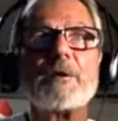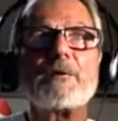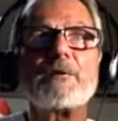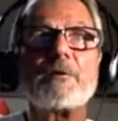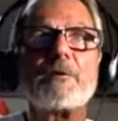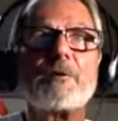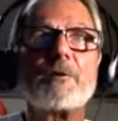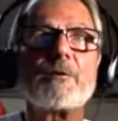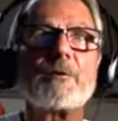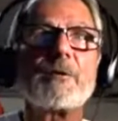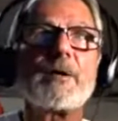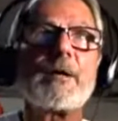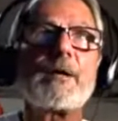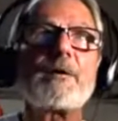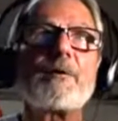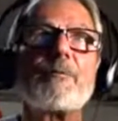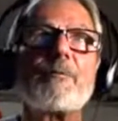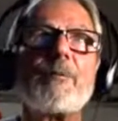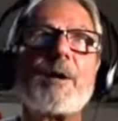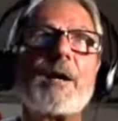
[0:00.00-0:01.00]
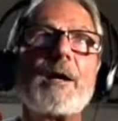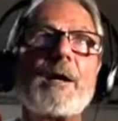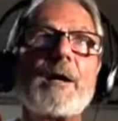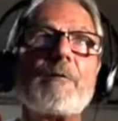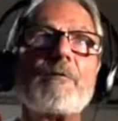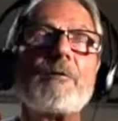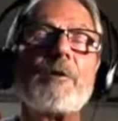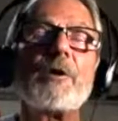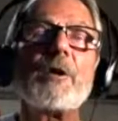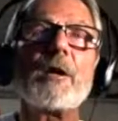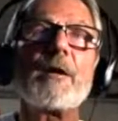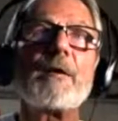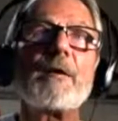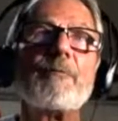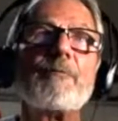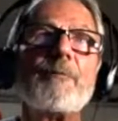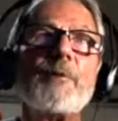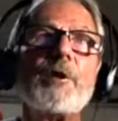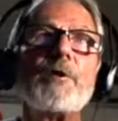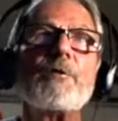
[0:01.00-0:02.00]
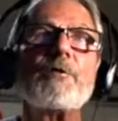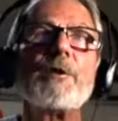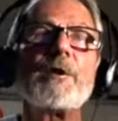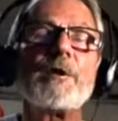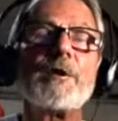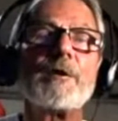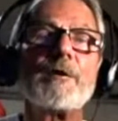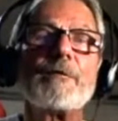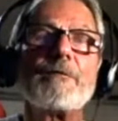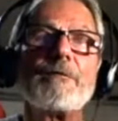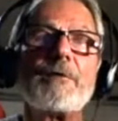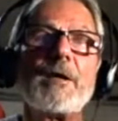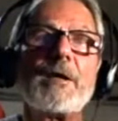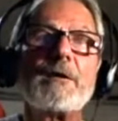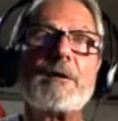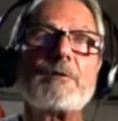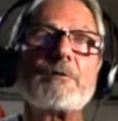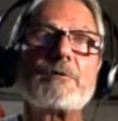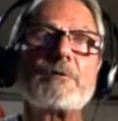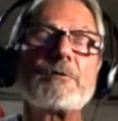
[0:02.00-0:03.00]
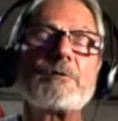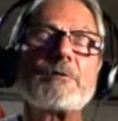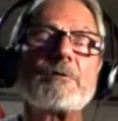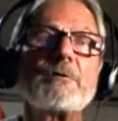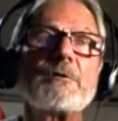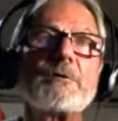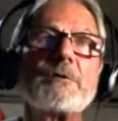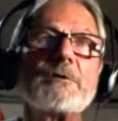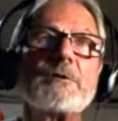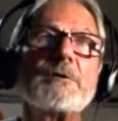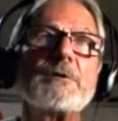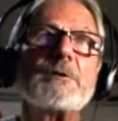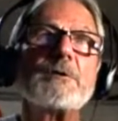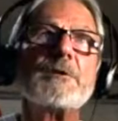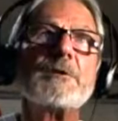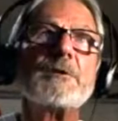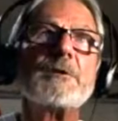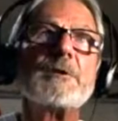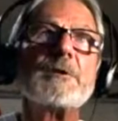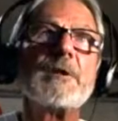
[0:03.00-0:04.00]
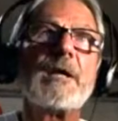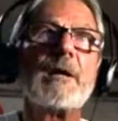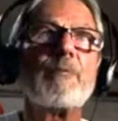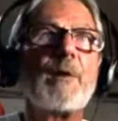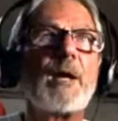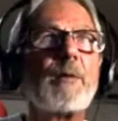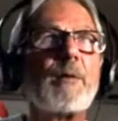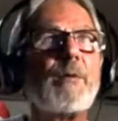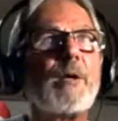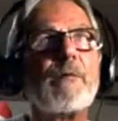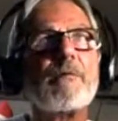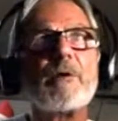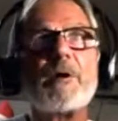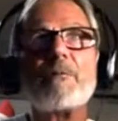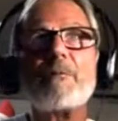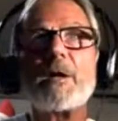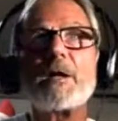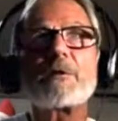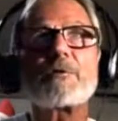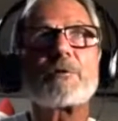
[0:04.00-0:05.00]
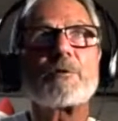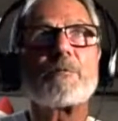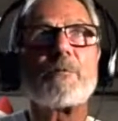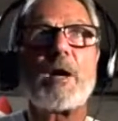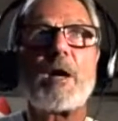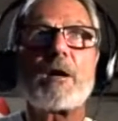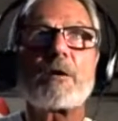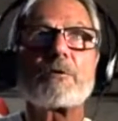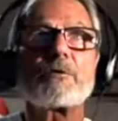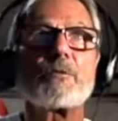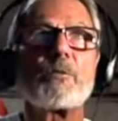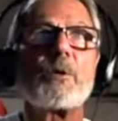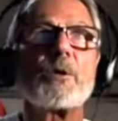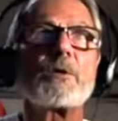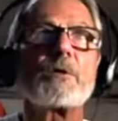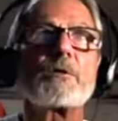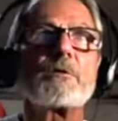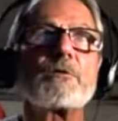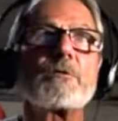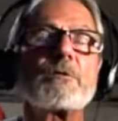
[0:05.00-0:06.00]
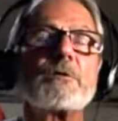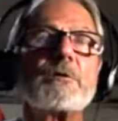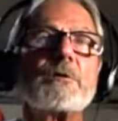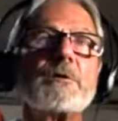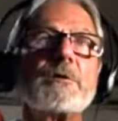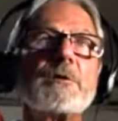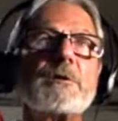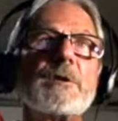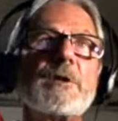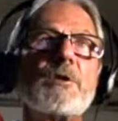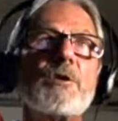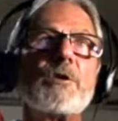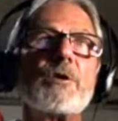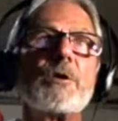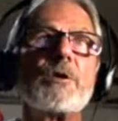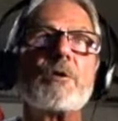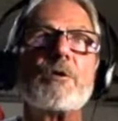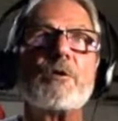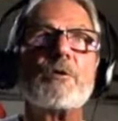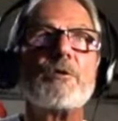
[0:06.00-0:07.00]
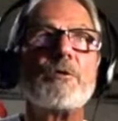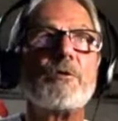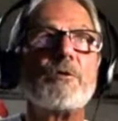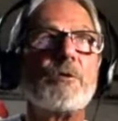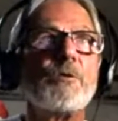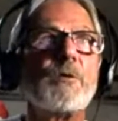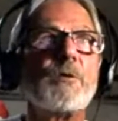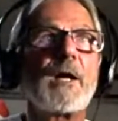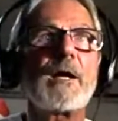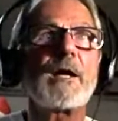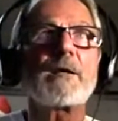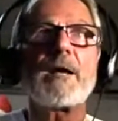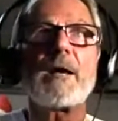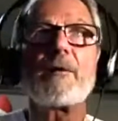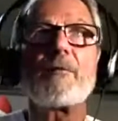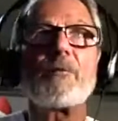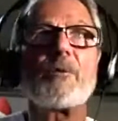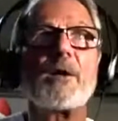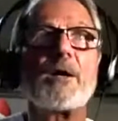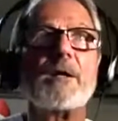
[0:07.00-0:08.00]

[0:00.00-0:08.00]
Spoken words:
You don't have to buy, if you got a music interface, and maybe even a mixer box works, and you can do that way.